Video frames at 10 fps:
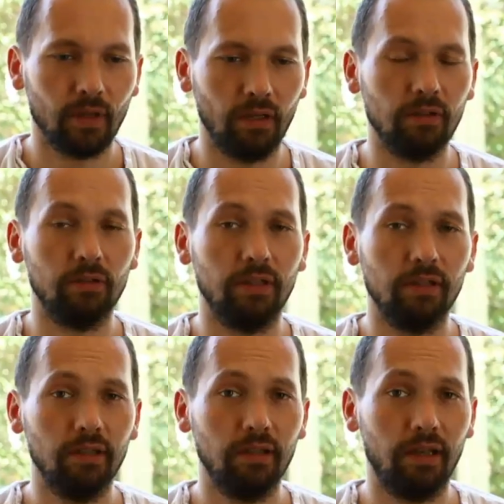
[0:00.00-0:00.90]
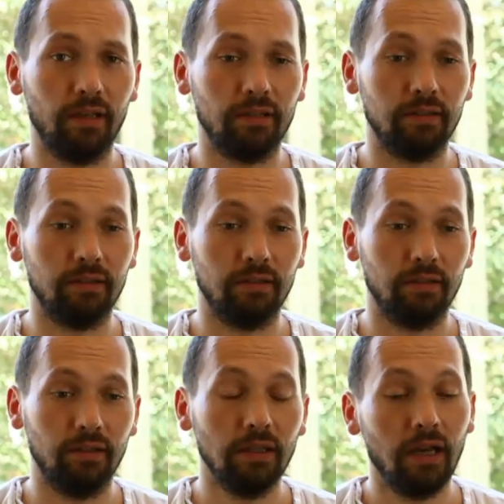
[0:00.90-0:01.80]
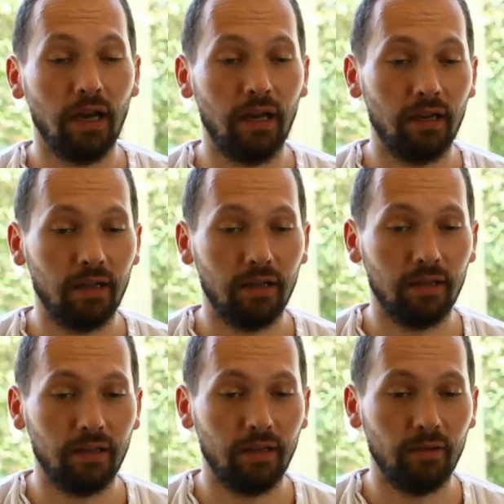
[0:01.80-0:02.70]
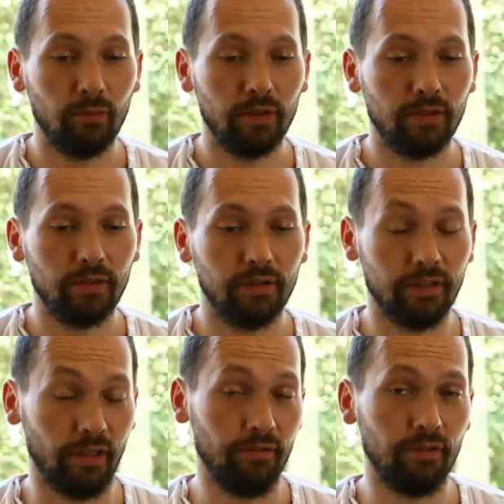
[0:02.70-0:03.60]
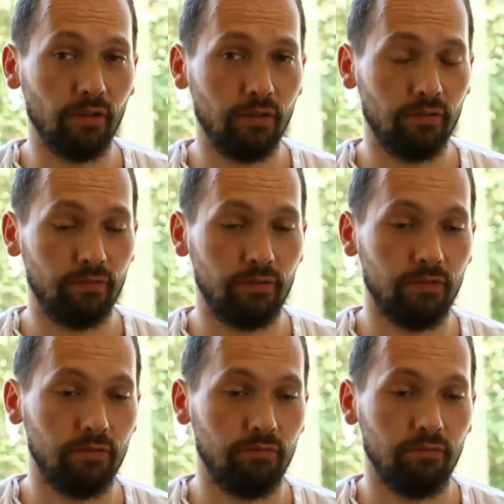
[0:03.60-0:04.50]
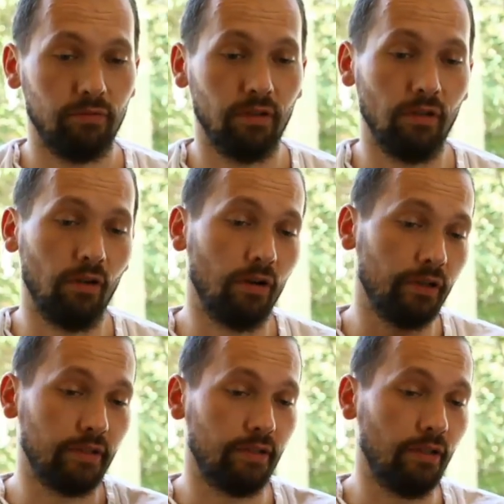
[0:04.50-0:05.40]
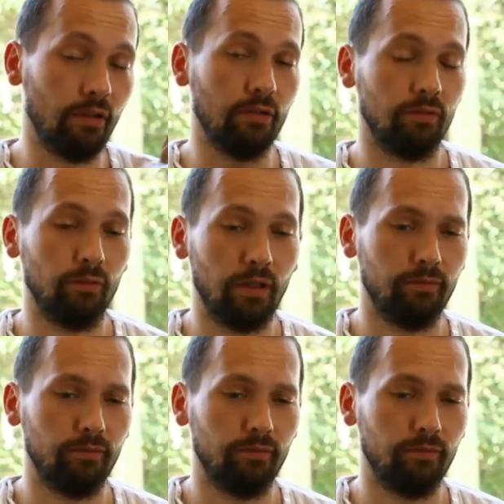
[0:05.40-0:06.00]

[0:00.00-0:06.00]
it's not easy, and I was self-taught for long years ago.